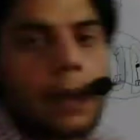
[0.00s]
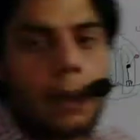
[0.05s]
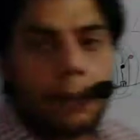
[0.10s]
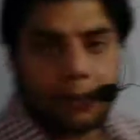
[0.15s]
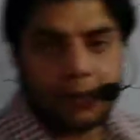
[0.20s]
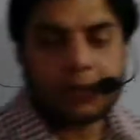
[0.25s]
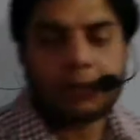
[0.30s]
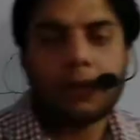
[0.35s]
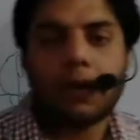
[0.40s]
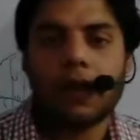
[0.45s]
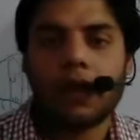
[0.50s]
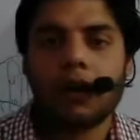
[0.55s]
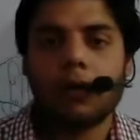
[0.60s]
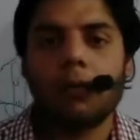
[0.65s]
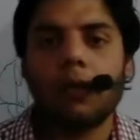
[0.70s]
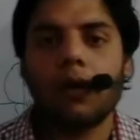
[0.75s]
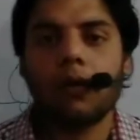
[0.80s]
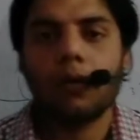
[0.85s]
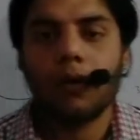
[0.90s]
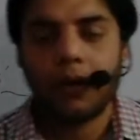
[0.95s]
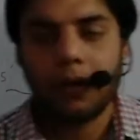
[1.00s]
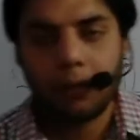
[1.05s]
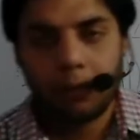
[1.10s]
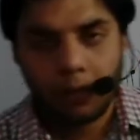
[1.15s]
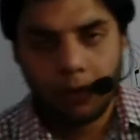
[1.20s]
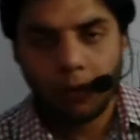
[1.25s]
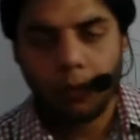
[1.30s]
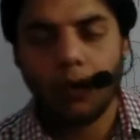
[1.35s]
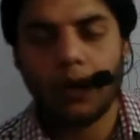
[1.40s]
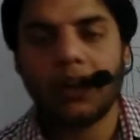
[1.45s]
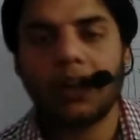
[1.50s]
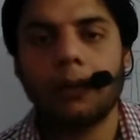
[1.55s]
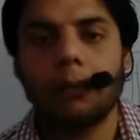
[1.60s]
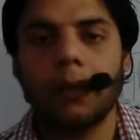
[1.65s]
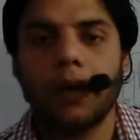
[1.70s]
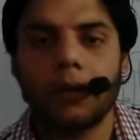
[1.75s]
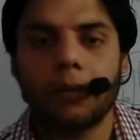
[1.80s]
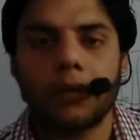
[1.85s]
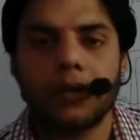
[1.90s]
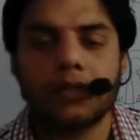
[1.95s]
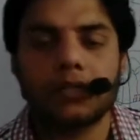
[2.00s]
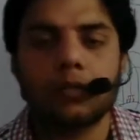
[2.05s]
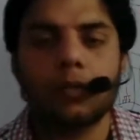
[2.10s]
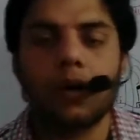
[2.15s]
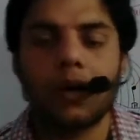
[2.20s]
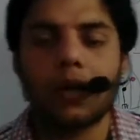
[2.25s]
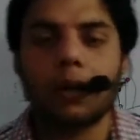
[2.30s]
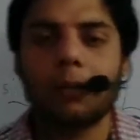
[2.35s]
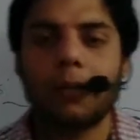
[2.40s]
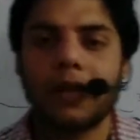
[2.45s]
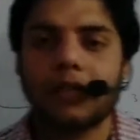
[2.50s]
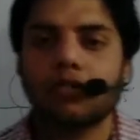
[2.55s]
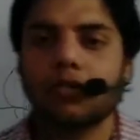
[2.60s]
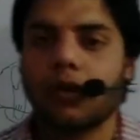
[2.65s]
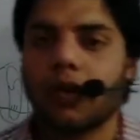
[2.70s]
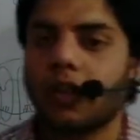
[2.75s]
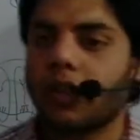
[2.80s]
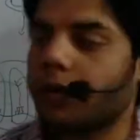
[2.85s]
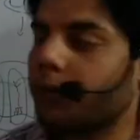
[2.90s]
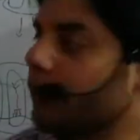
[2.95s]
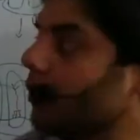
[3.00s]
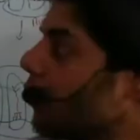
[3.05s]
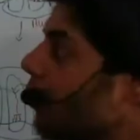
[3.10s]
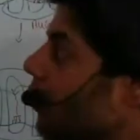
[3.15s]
Bismillahirrahmanirrahim. Welcome back, friends. Welcome back to another video